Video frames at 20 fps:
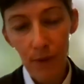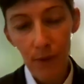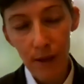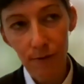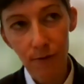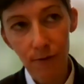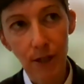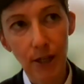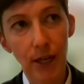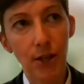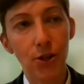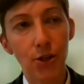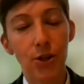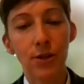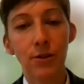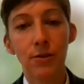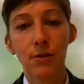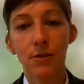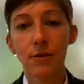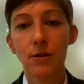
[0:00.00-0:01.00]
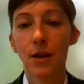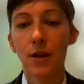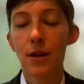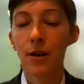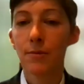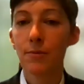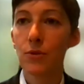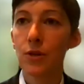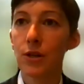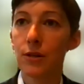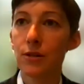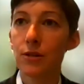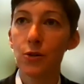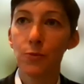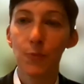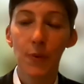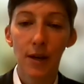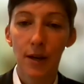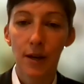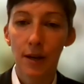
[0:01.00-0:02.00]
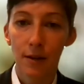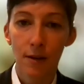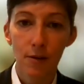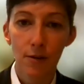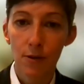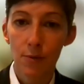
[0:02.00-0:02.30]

invitations um, to speak in the